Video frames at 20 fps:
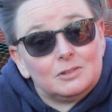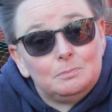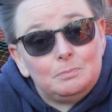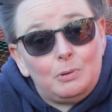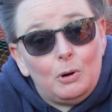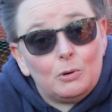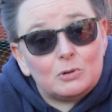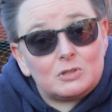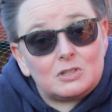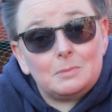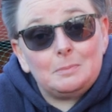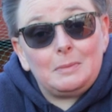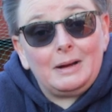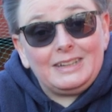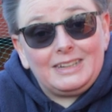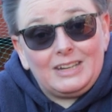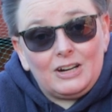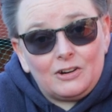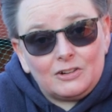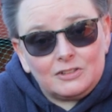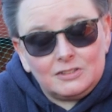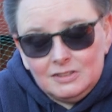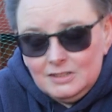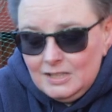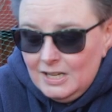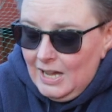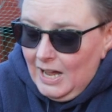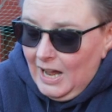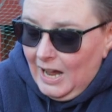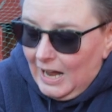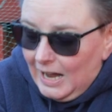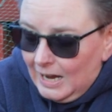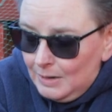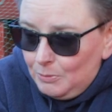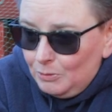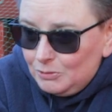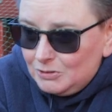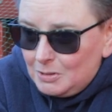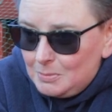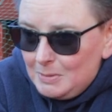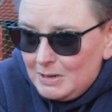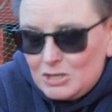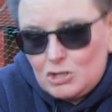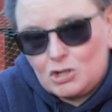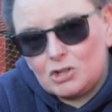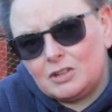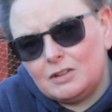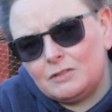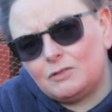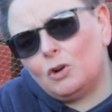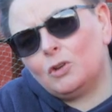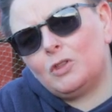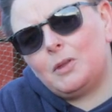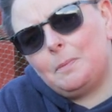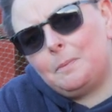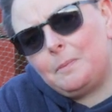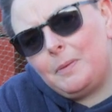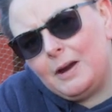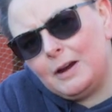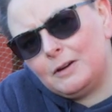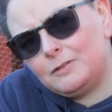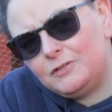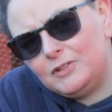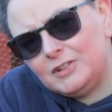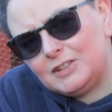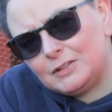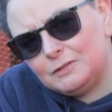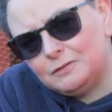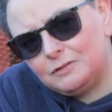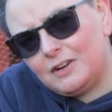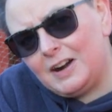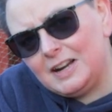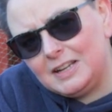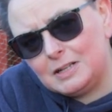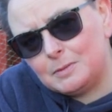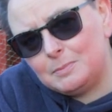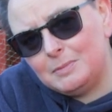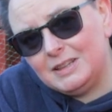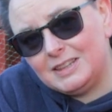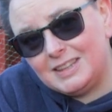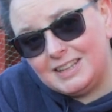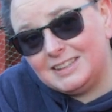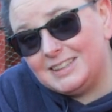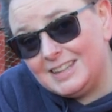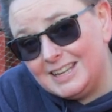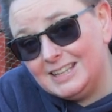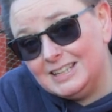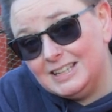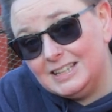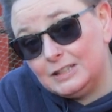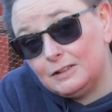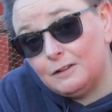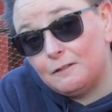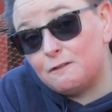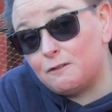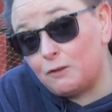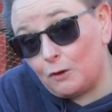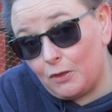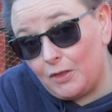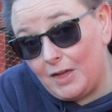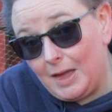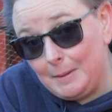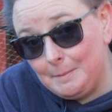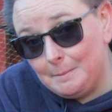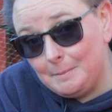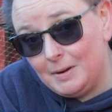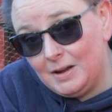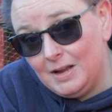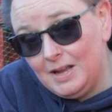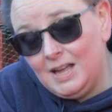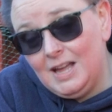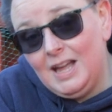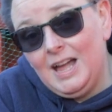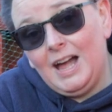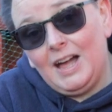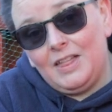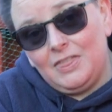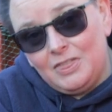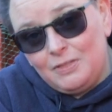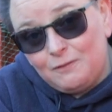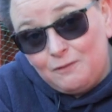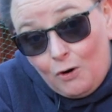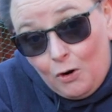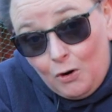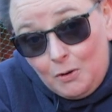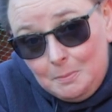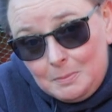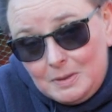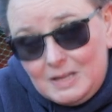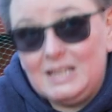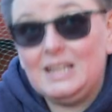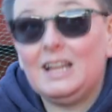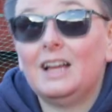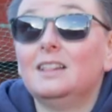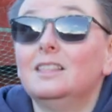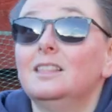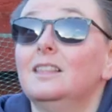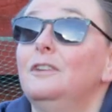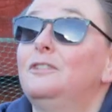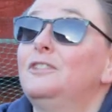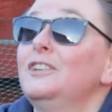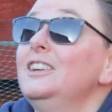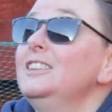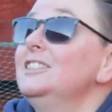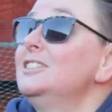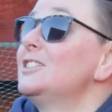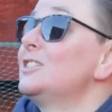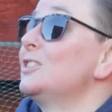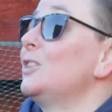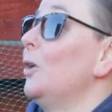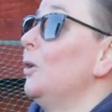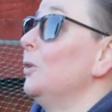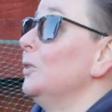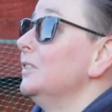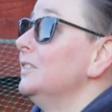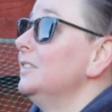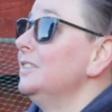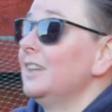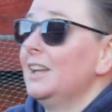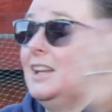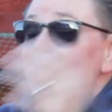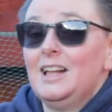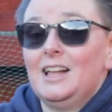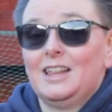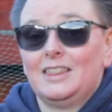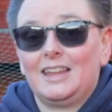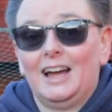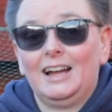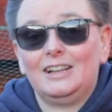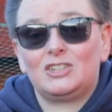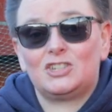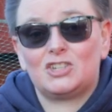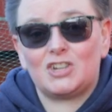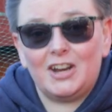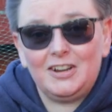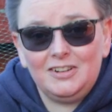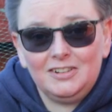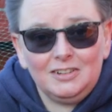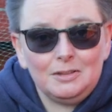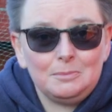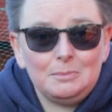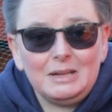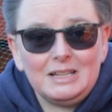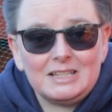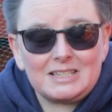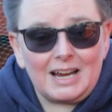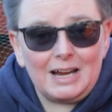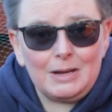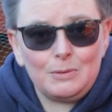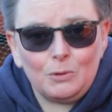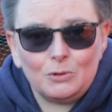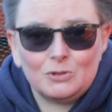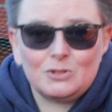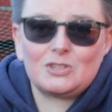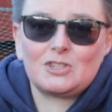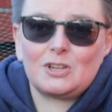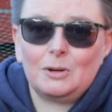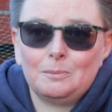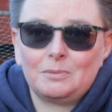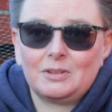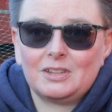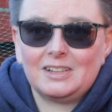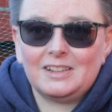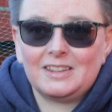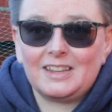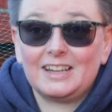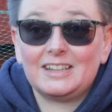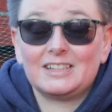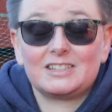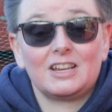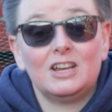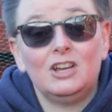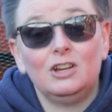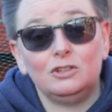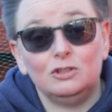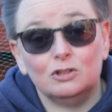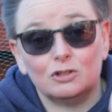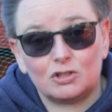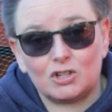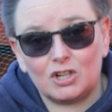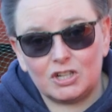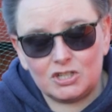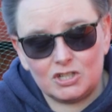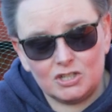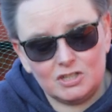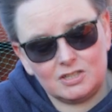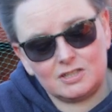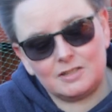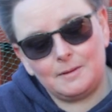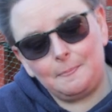are in pots in my garden, I want to make sure they've got the perfect environment that they need for them. And for me, living in Scotland, that generally means I want something that's nutritious,